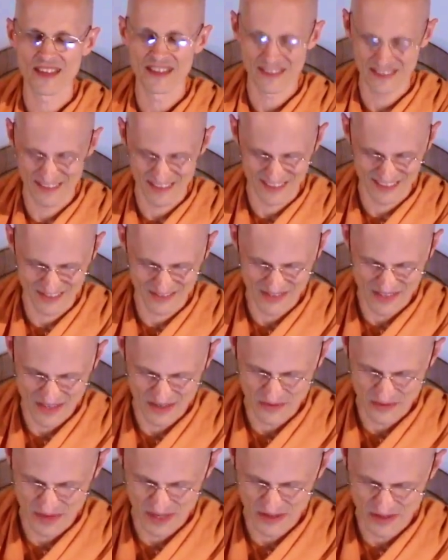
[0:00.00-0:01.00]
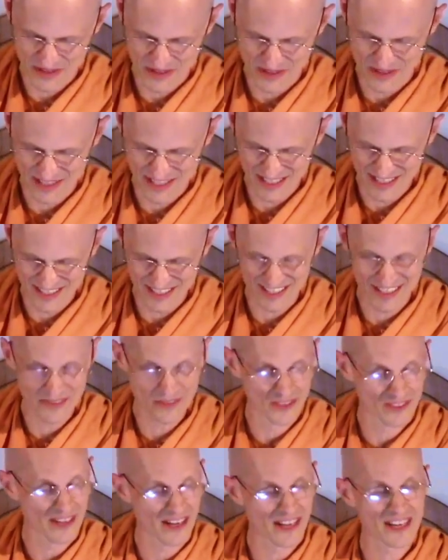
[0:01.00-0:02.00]
As we recall, he
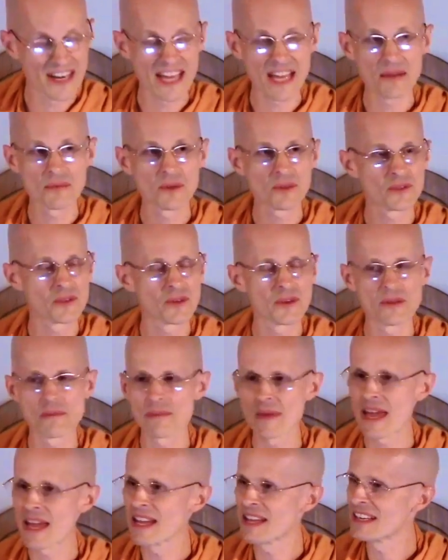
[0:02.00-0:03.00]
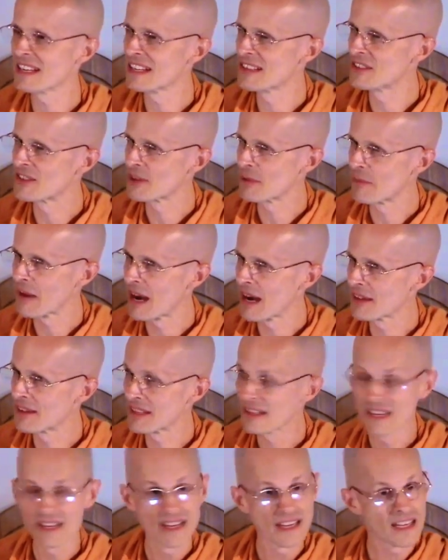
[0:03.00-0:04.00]
was unable to remain in
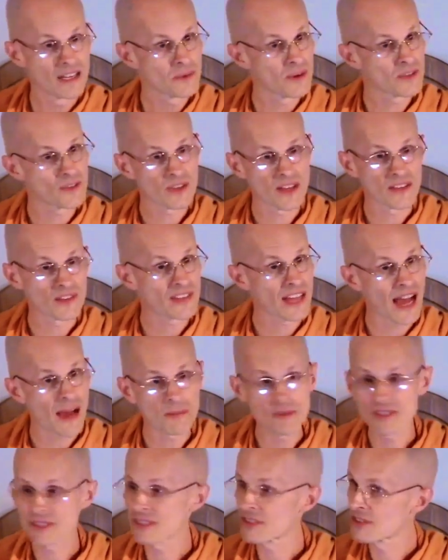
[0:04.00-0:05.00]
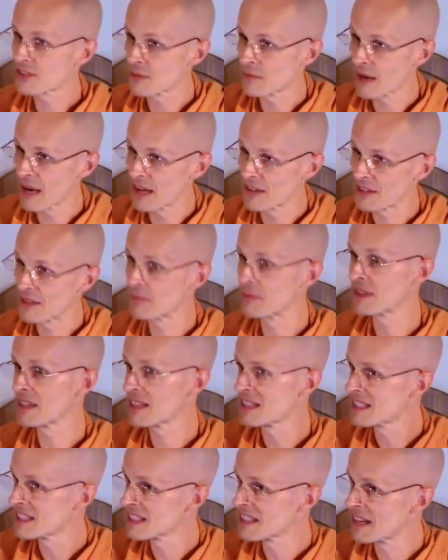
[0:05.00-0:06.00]
samadhi. He was established in samadhi, but
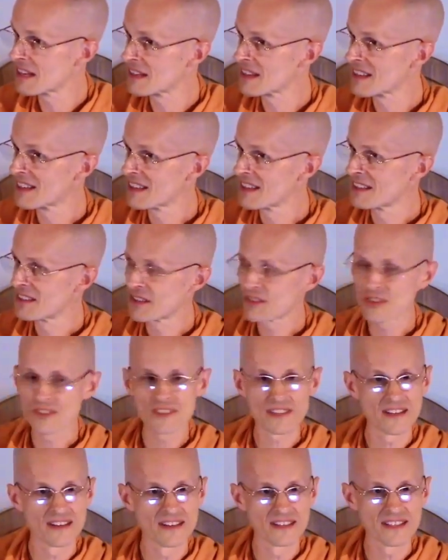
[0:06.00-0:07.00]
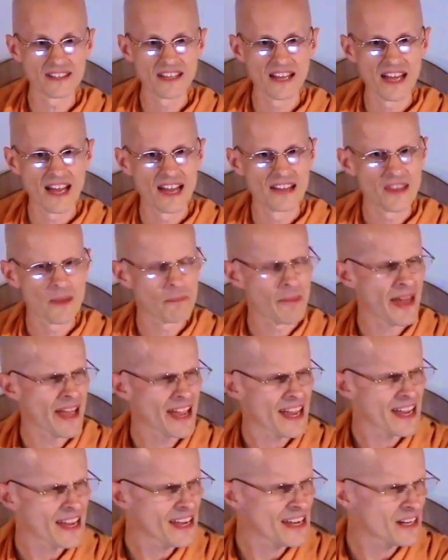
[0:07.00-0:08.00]
then he got dysentery, and the
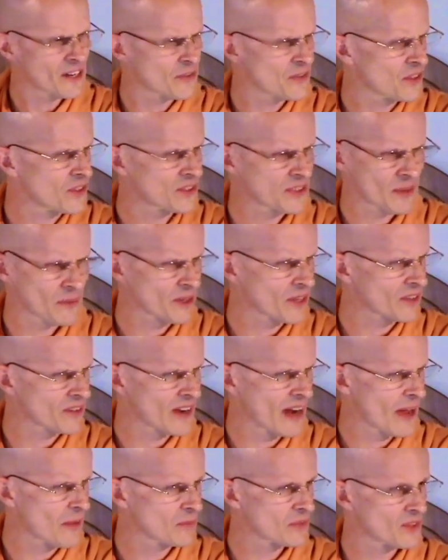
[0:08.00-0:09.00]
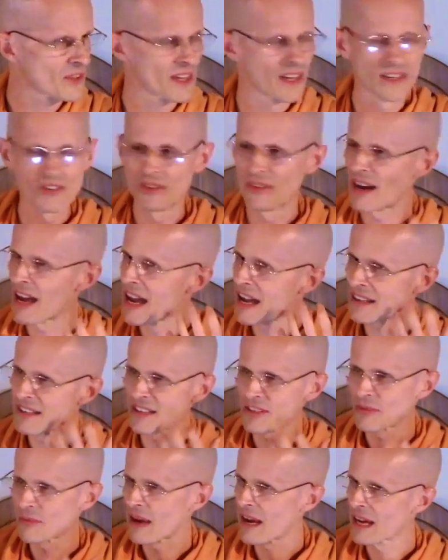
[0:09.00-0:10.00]
pain of the stomach cramps dragged
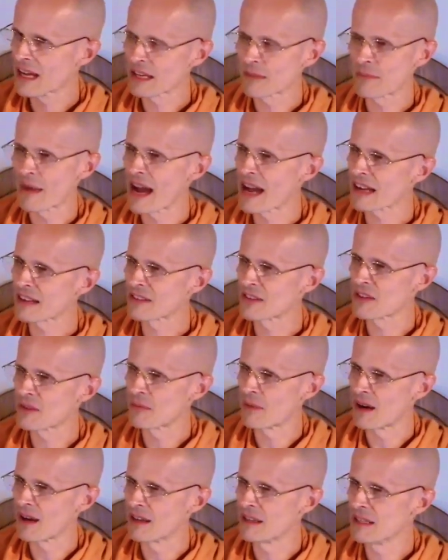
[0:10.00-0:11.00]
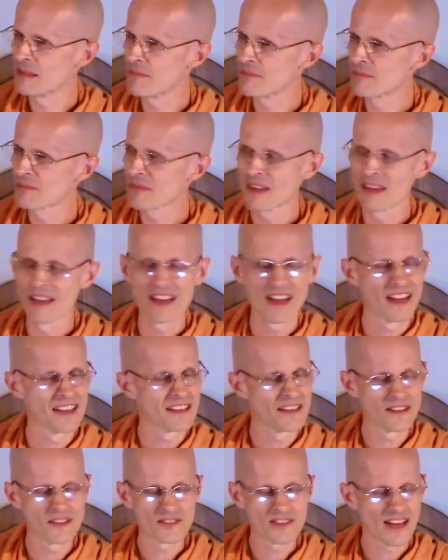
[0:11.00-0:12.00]
his mind back to the body. And
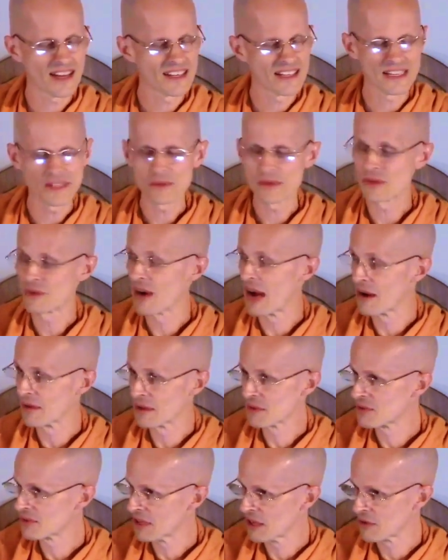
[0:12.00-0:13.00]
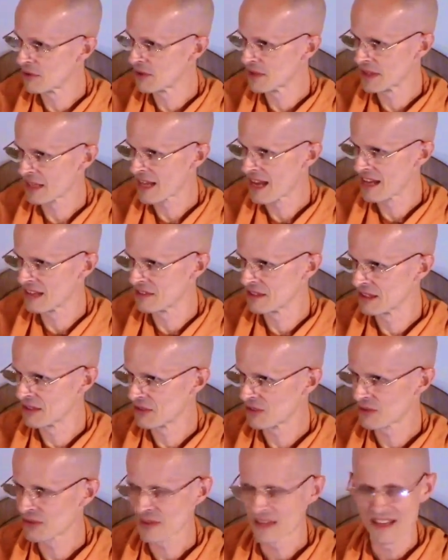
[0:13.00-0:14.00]
he decided he would drown himself in the
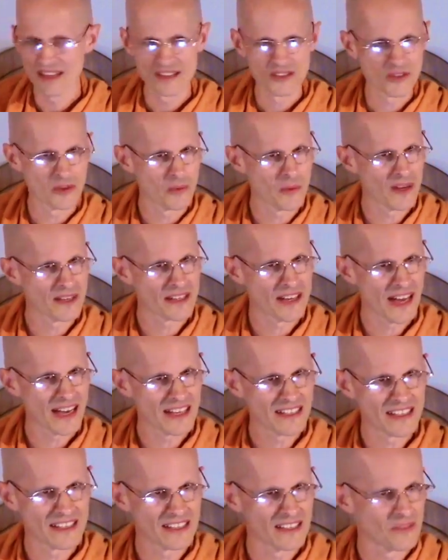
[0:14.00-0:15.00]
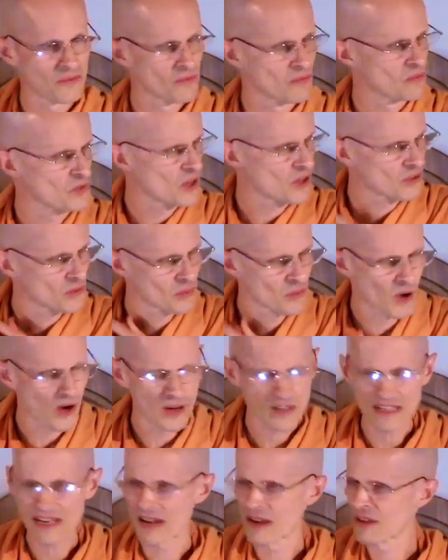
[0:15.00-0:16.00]
Ganges. So one night he just
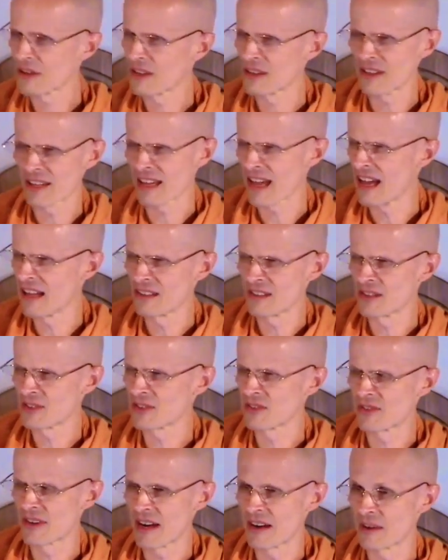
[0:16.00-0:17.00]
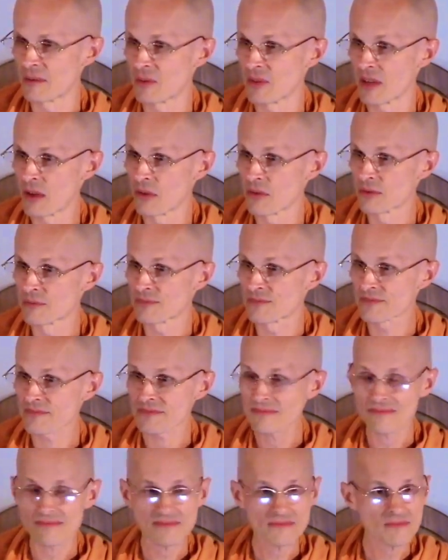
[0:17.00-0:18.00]
walked out into the Ganges to drown himself.
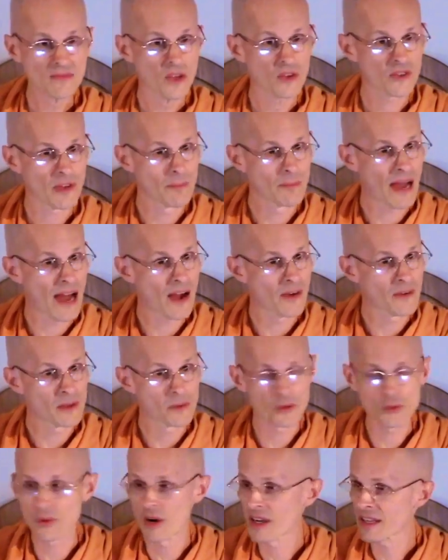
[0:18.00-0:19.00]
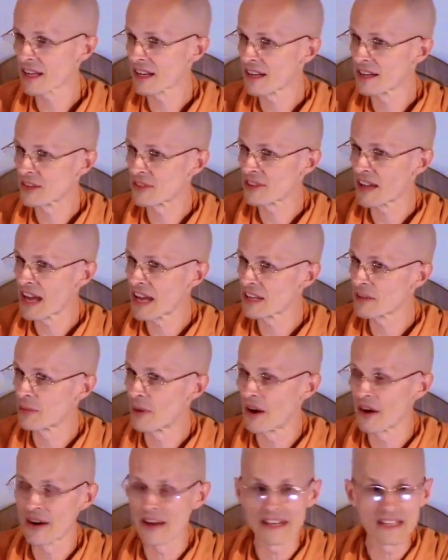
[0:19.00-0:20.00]
Somehow he was walking on a
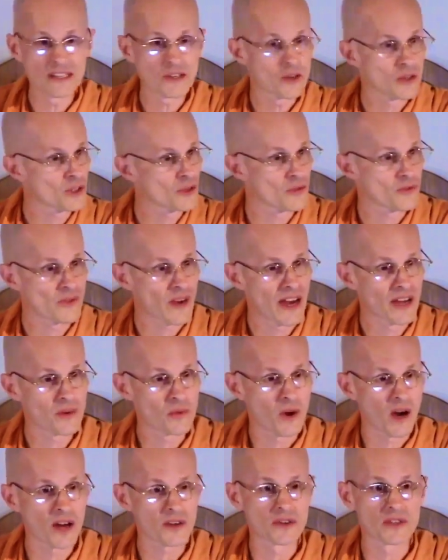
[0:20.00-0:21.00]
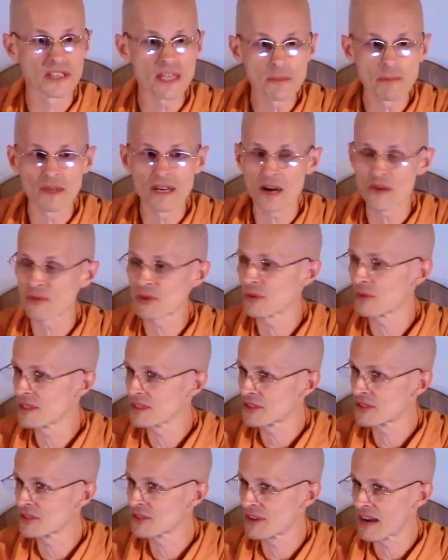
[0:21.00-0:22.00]
sandbar, and he couldn't find water deep enough in
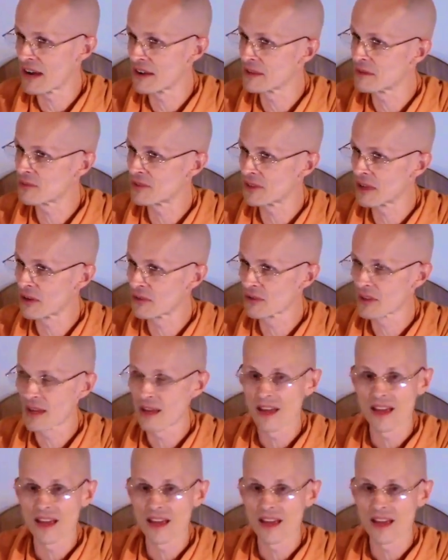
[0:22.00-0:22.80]
which to drown himself.